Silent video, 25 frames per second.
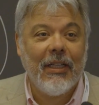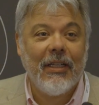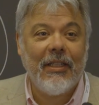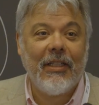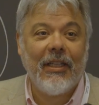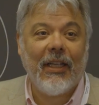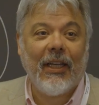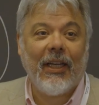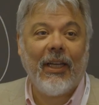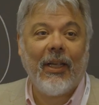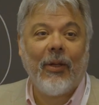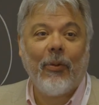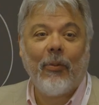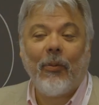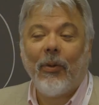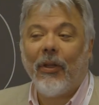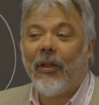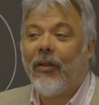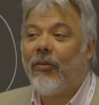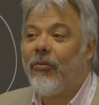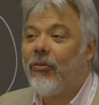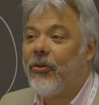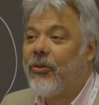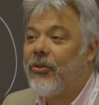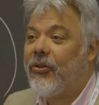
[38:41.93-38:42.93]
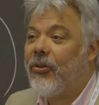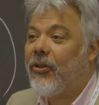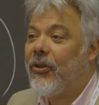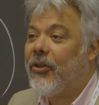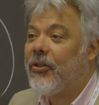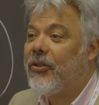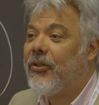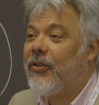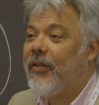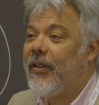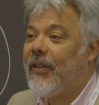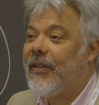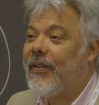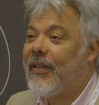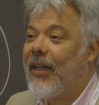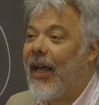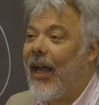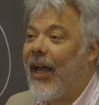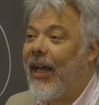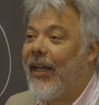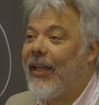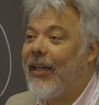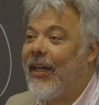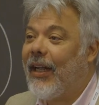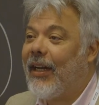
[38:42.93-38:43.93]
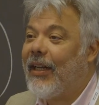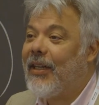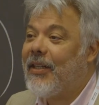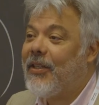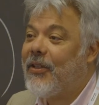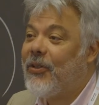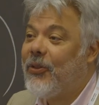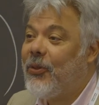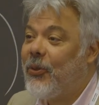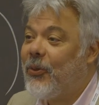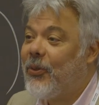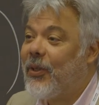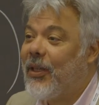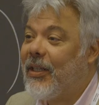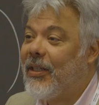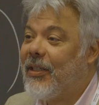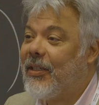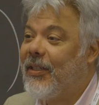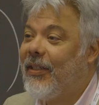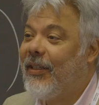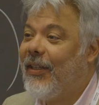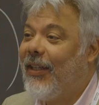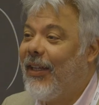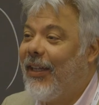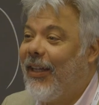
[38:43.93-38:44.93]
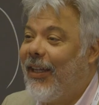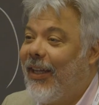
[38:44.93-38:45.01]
dealing with research design and students,